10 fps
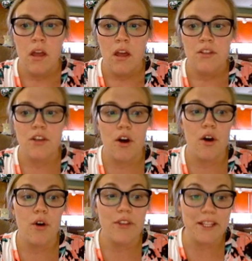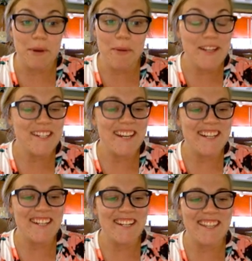So that's my
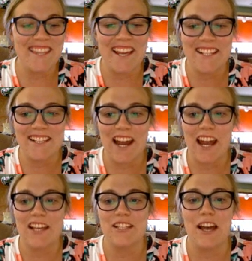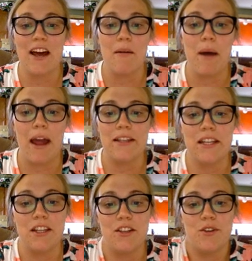presentation. Thanks, guys. I
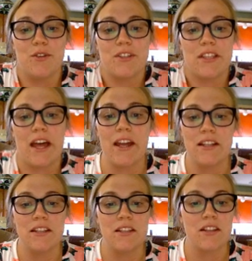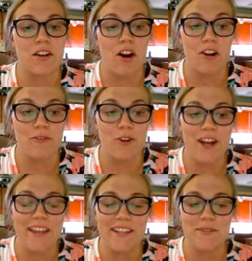did use Slides Carnival,
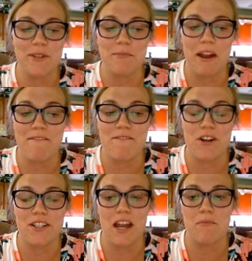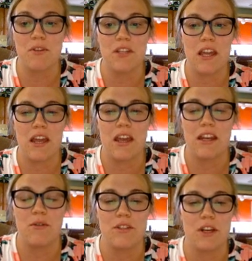and this was my first time using it,
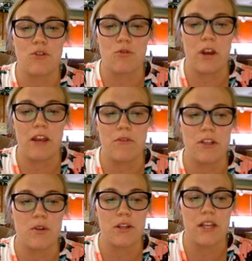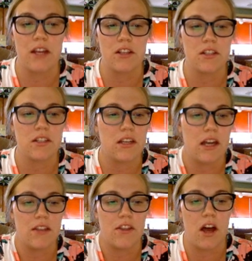and it was a great resource. I just
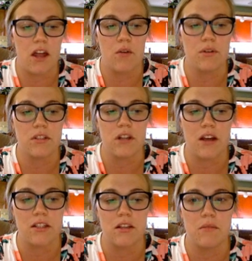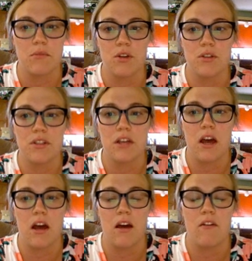thought it was an awesome use
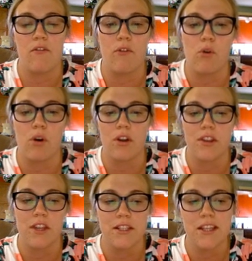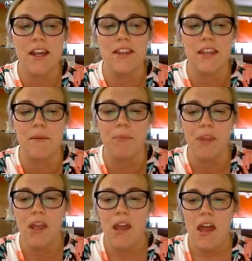for the slide theme.
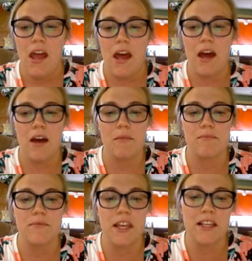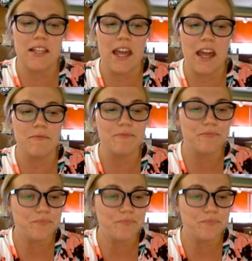Thanks again.